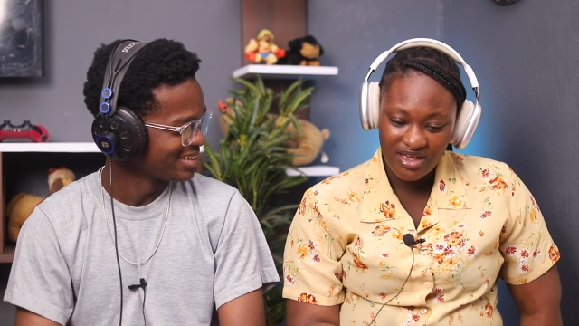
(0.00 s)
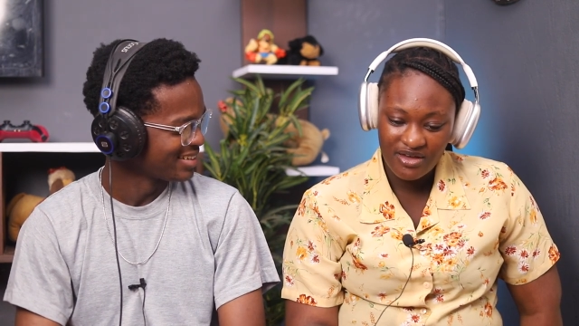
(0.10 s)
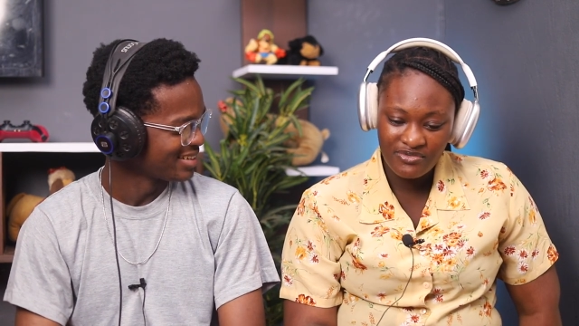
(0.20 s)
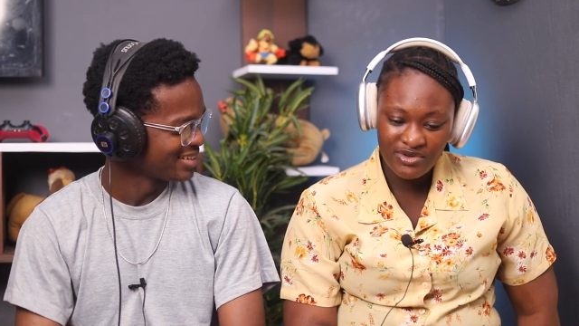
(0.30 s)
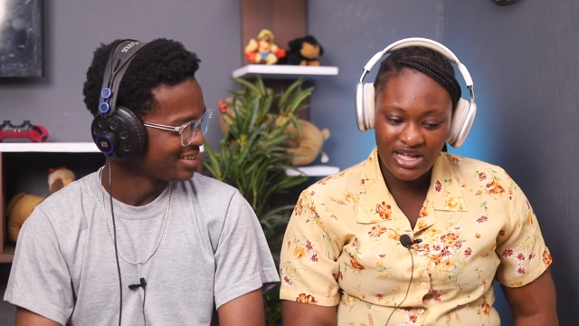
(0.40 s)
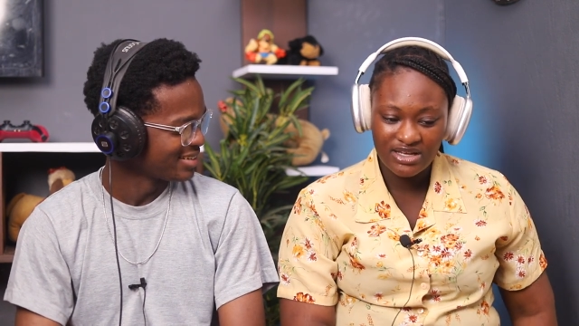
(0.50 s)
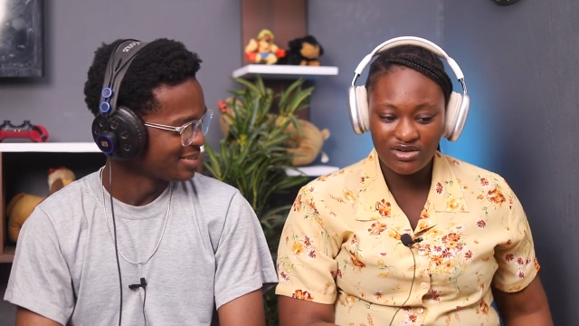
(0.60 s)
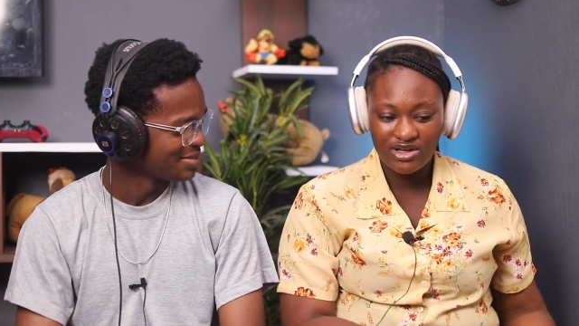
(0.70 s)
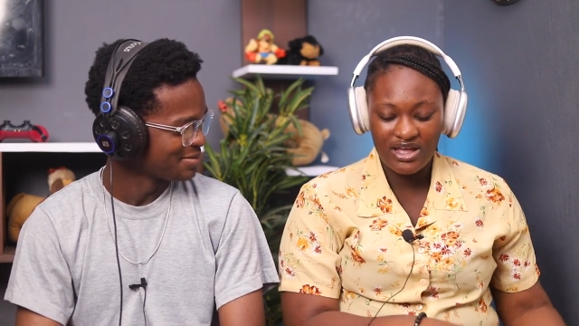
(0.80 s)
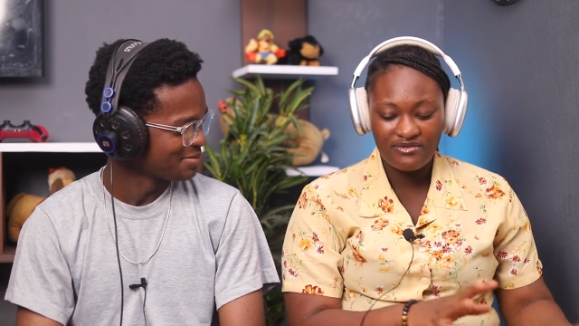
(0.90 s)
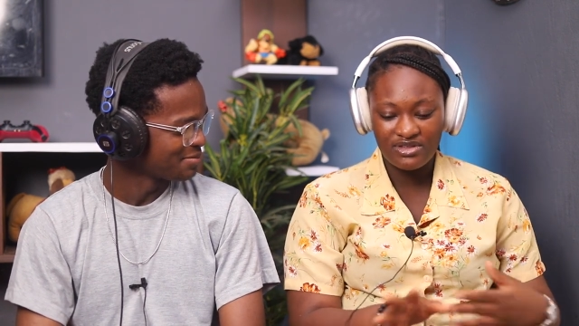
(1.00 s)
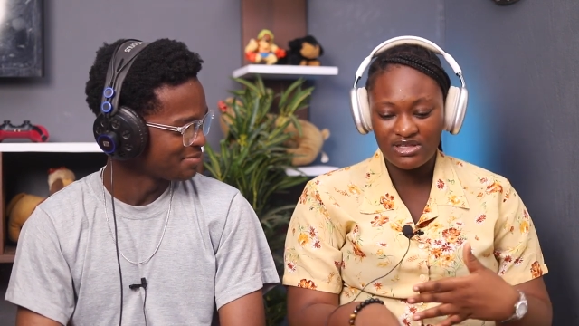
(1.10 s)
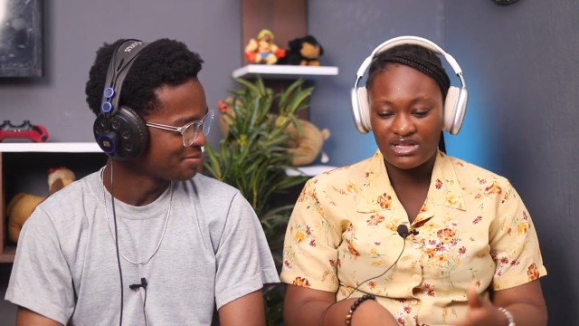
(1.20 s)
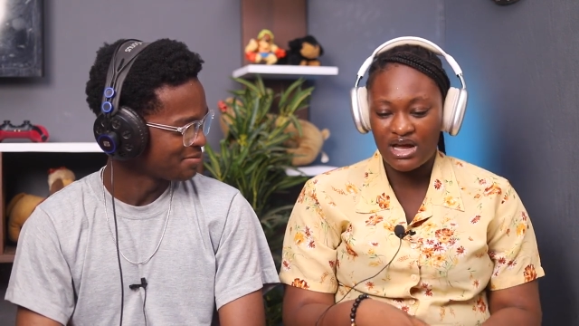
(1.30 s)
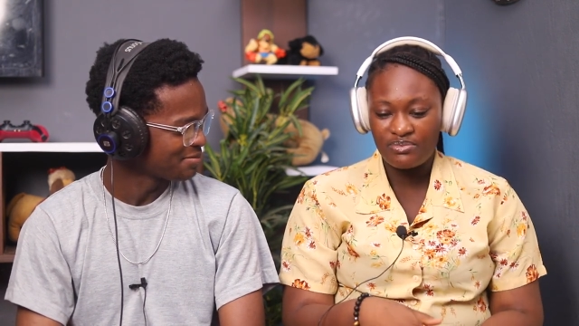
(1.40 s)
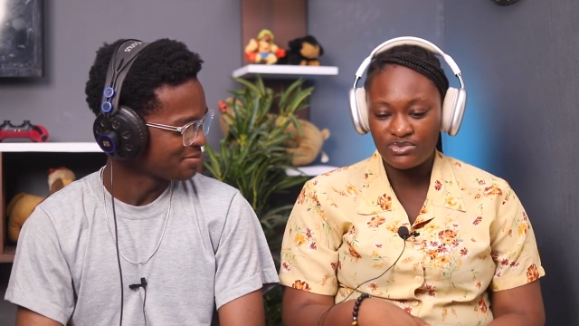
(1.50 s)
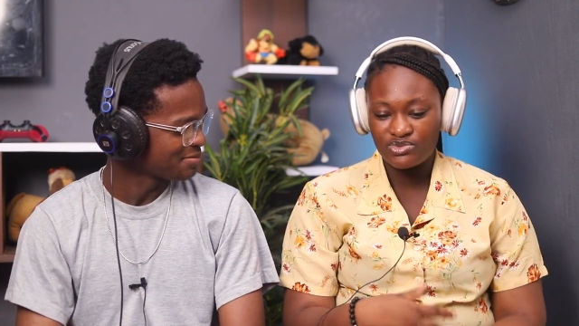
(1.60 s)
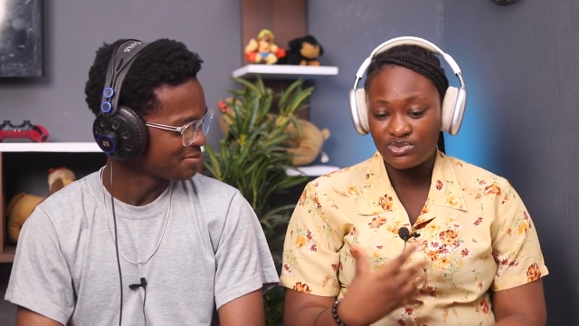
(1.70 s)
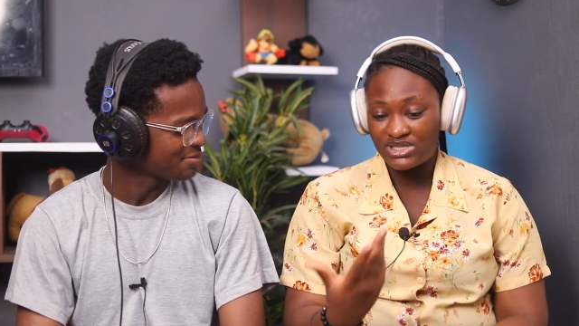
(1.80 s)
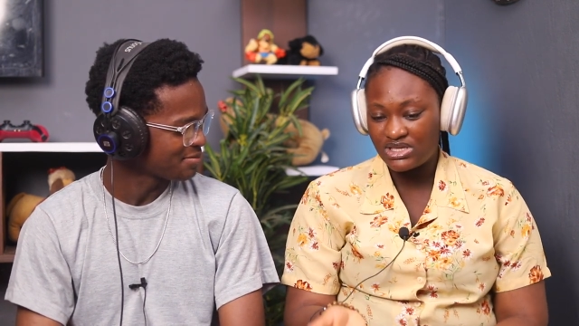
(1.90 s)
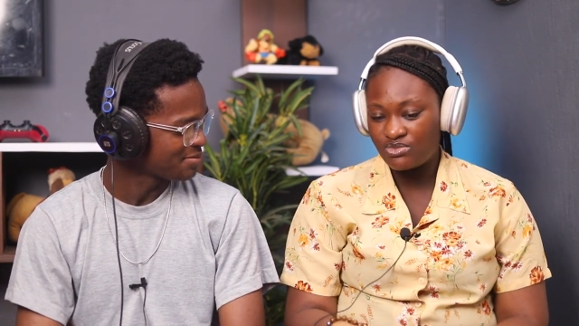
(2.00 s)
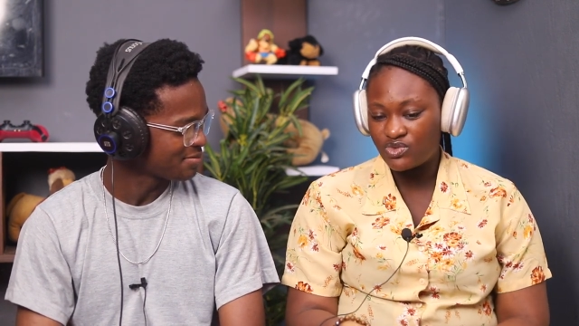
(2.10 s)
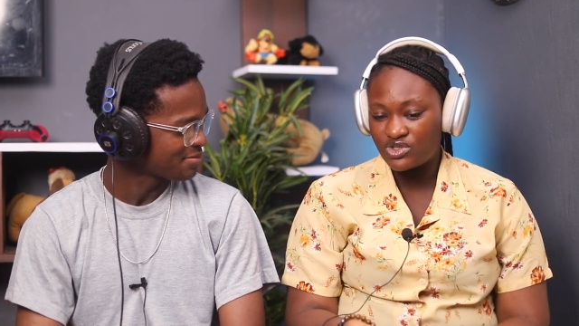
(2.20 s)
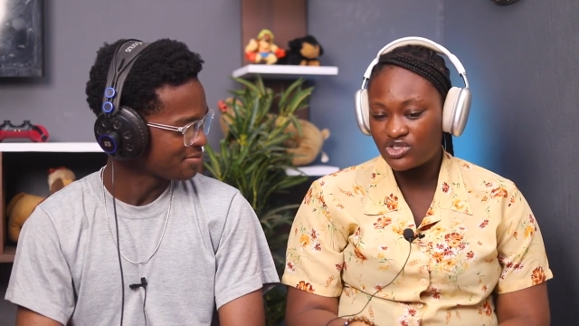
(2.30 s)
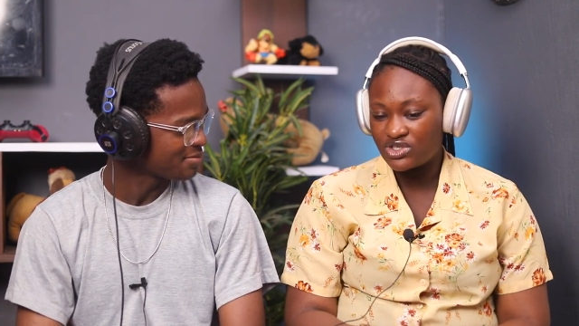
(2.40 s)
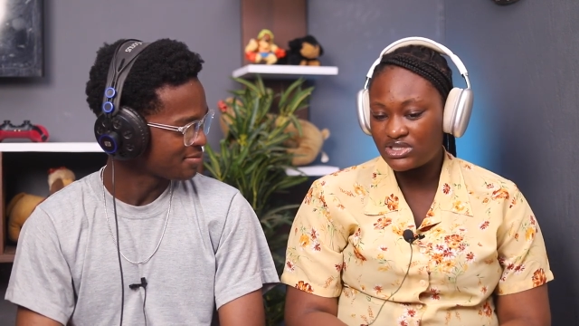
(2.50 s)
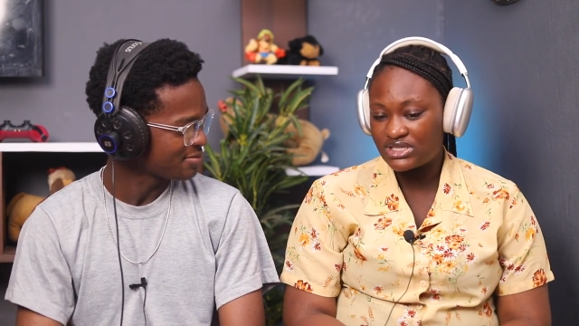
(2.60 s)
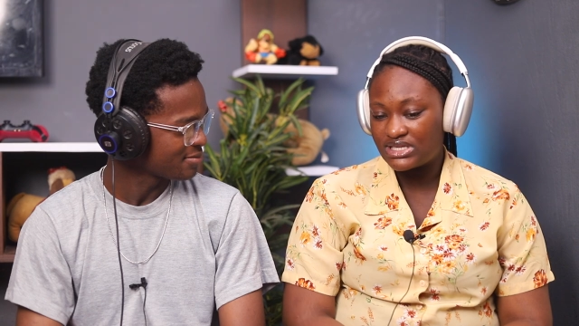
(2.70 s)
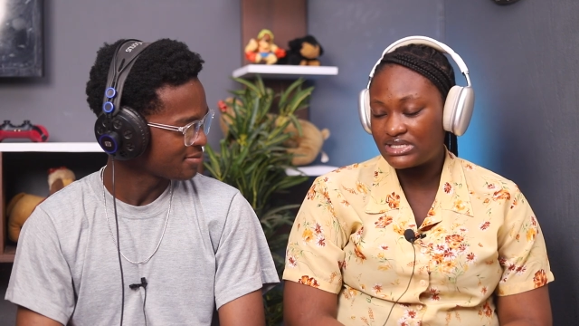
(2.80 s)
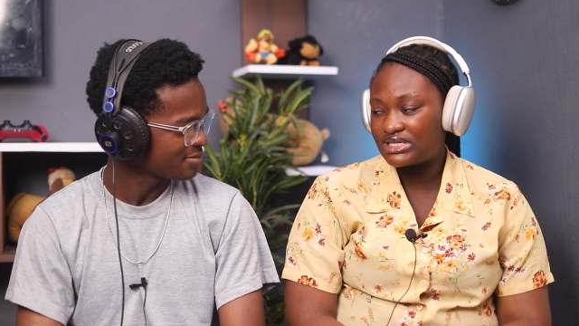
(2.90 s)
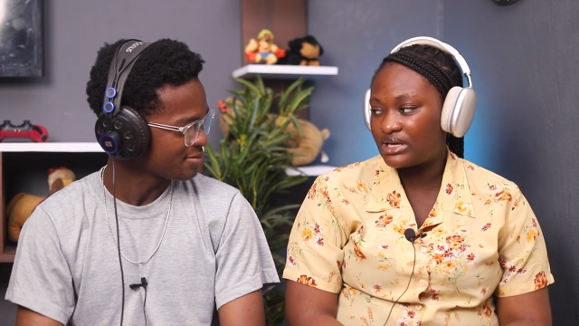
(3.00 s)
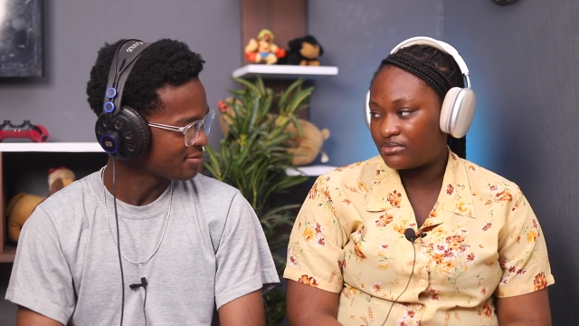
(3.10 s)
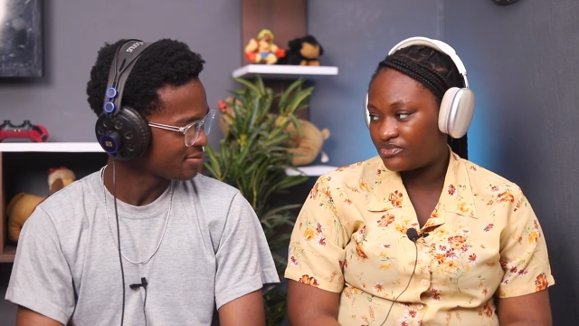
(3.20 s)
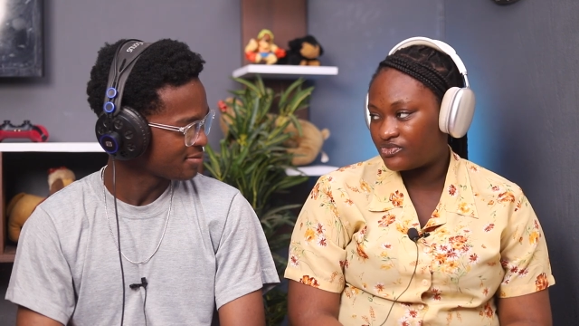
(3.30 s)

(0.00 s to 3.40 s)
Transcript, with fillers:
Speaker 1: I feel like everything that happened with him was just a sign